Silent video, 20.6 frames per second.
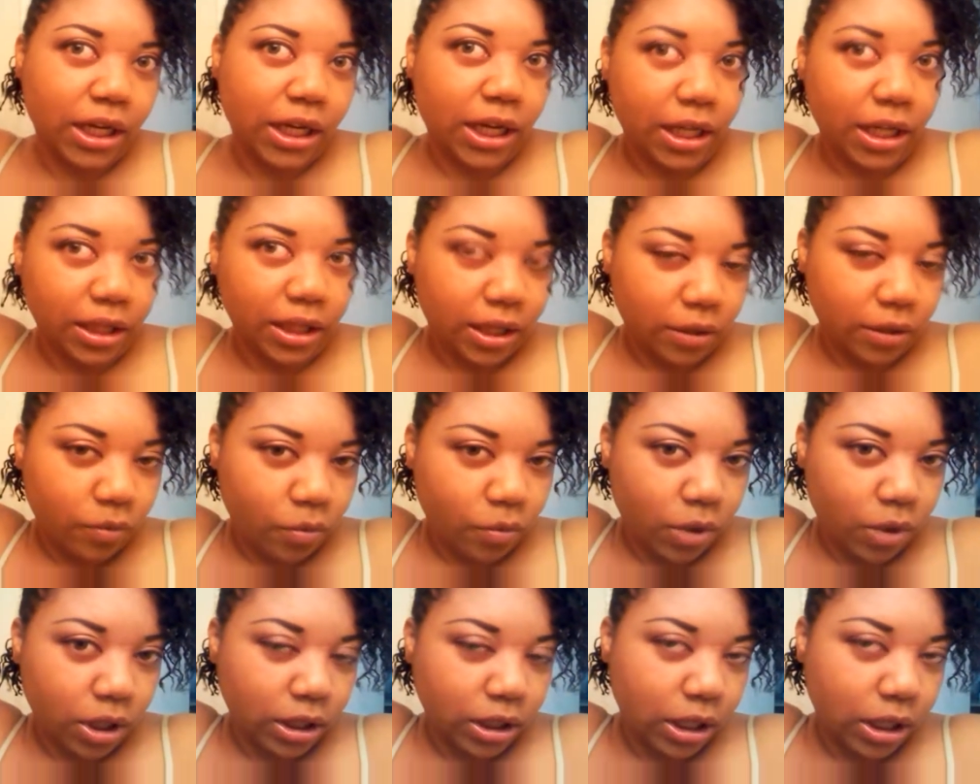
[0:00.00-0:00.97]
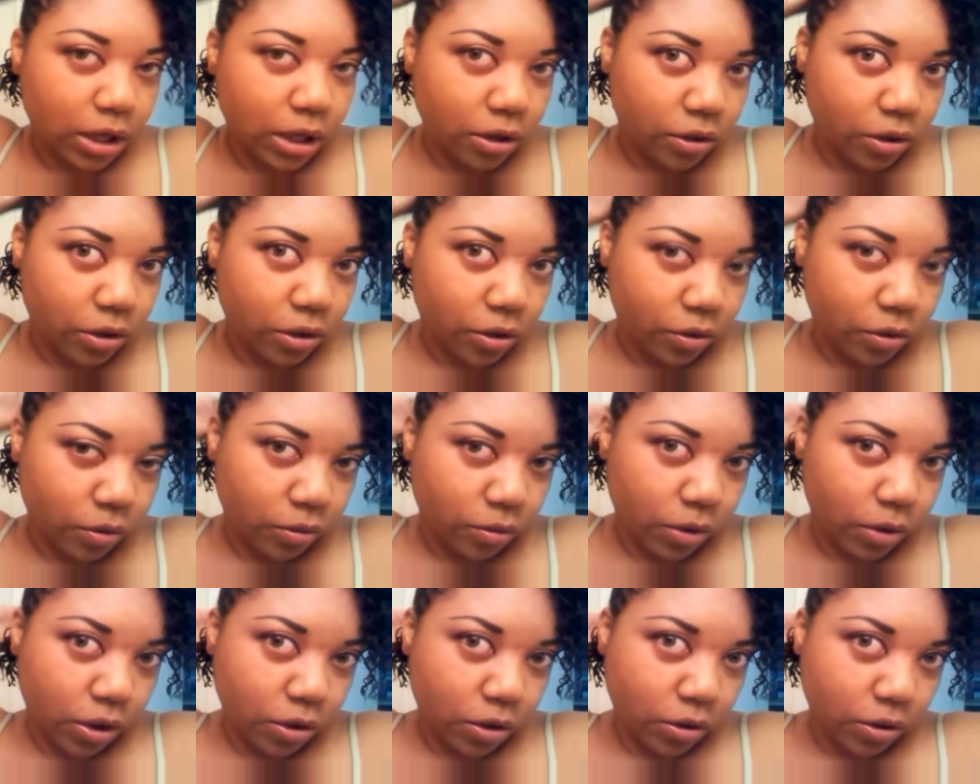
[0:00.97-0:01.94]
and then one long
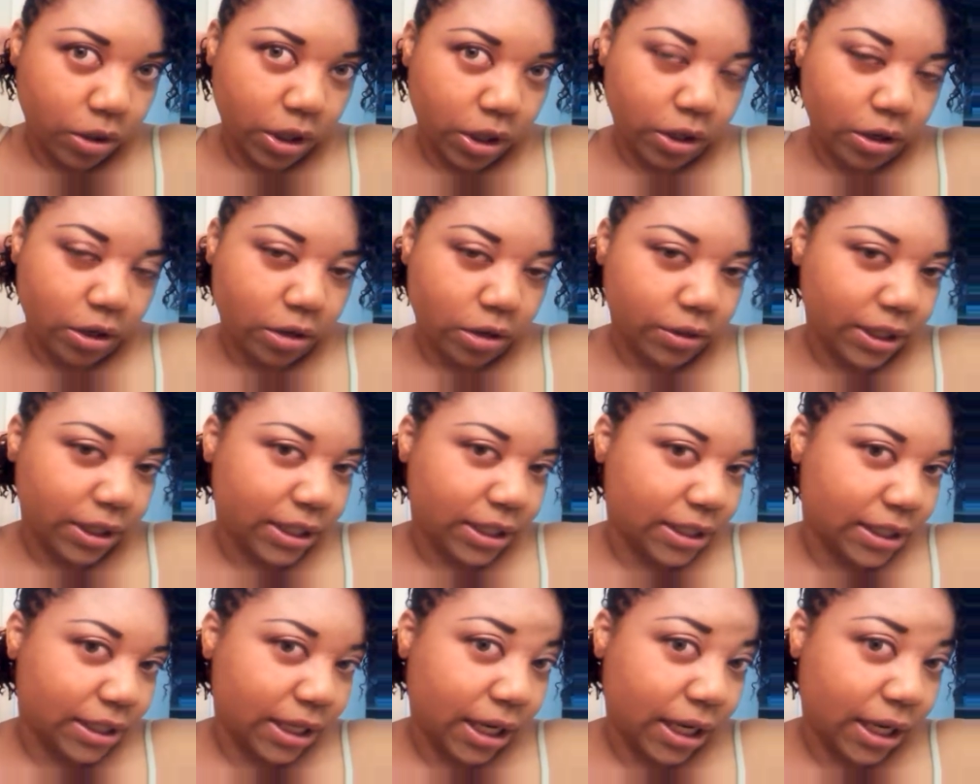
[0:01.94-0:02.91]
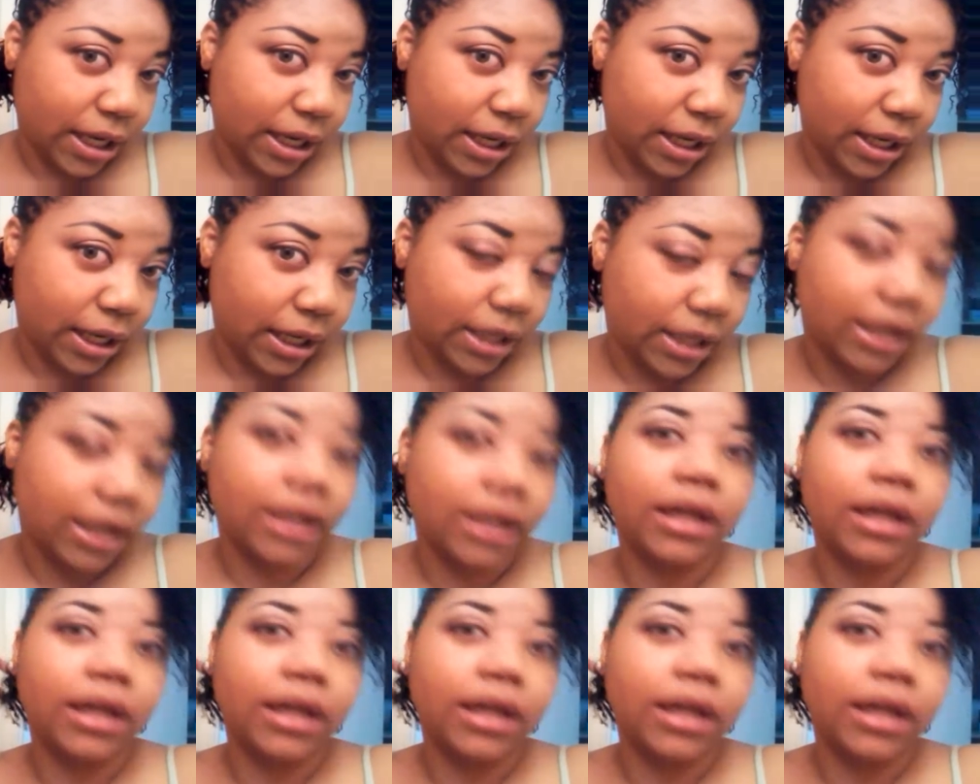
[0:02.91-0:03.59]
cornrow here on this side.